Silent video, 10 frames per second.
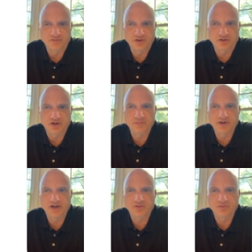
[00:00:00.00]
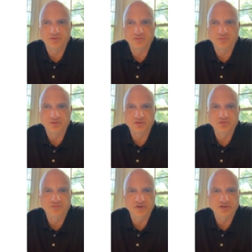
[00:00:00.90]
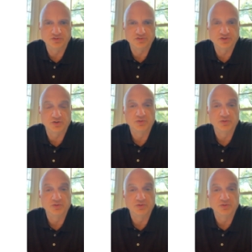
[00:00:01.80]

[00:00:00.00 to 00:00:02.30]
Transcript: coming out with new features. So